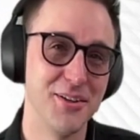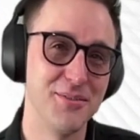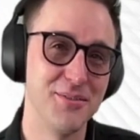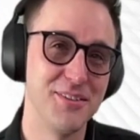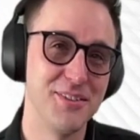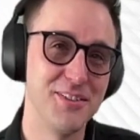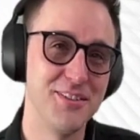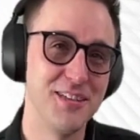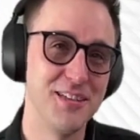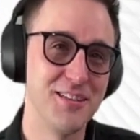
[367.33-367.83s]

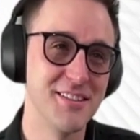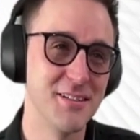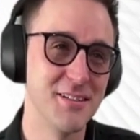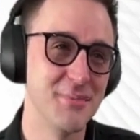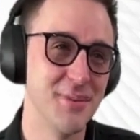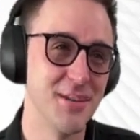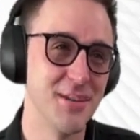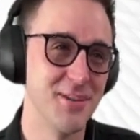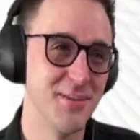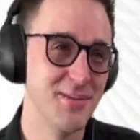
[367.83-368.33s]
These days I'd
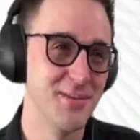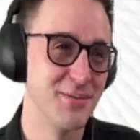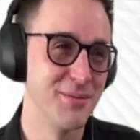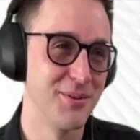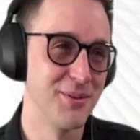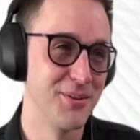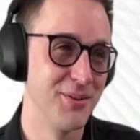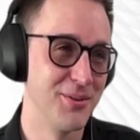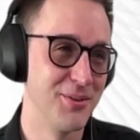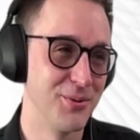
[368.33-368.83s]
probably do
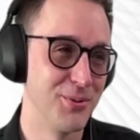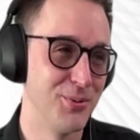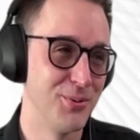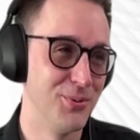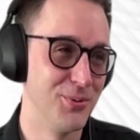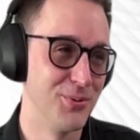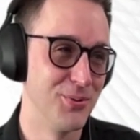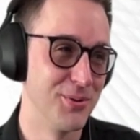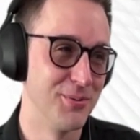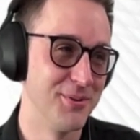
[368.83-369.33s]
something a little
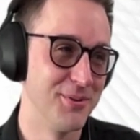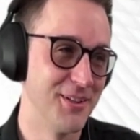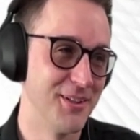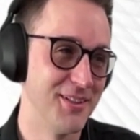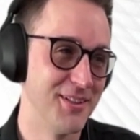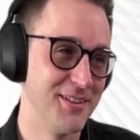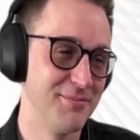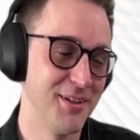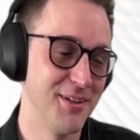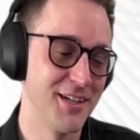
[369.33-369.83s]
cooler, but
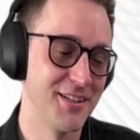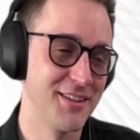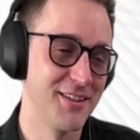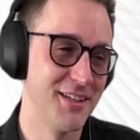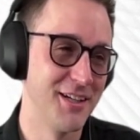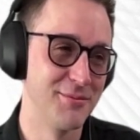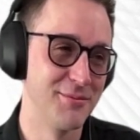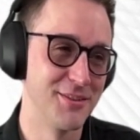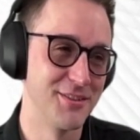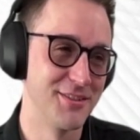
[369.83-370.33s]
back then
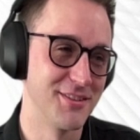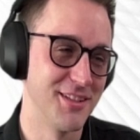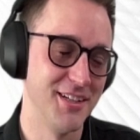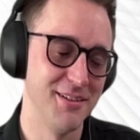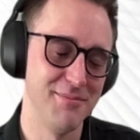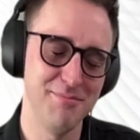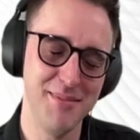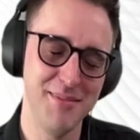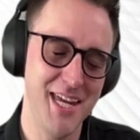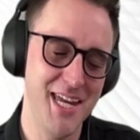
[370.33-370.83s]
I'm just like,
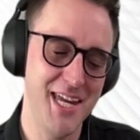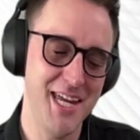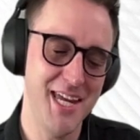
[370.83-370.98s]
man,